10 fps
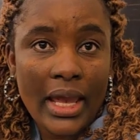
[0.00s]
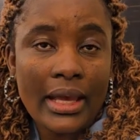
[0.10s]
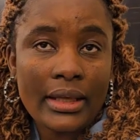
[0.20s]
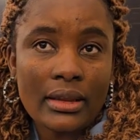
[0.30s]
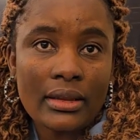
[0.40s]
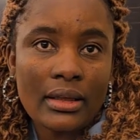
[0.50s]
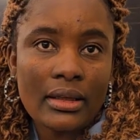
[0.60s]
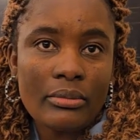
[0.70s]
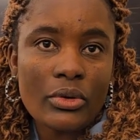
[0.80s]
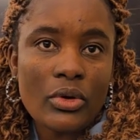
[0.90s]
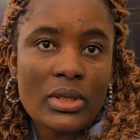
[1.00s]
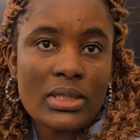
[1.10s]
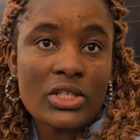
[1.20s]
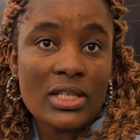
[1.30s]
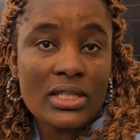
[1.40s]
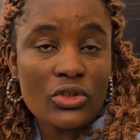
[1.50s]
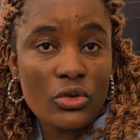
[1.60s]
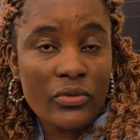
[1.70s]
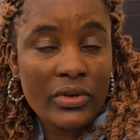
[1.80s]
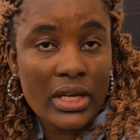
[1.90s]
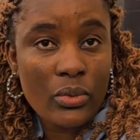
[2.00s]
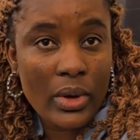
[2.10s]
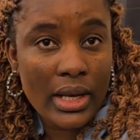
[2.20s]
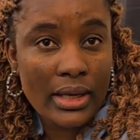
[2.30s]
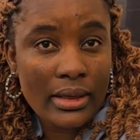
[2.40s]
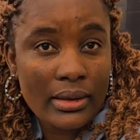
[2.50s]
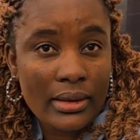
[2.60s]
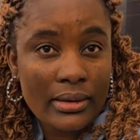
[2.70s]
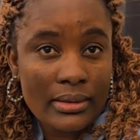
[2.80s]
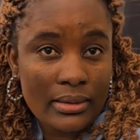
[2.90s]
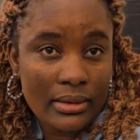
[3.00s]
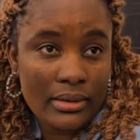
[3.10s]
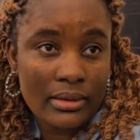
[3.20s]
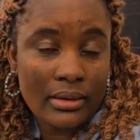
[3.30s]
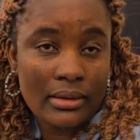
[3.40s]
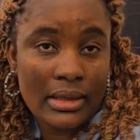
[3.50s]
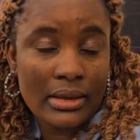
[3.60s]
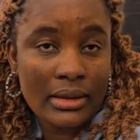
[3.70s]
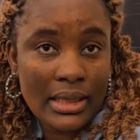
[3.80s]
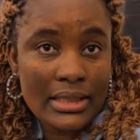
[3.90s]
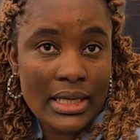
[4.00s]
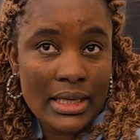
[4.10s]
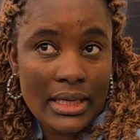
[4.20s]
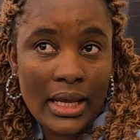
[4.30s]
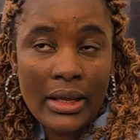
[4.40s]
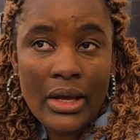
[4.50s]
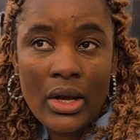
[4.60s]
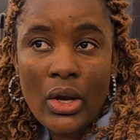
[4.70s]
angle because chess is doing very well in in in, the, in that area.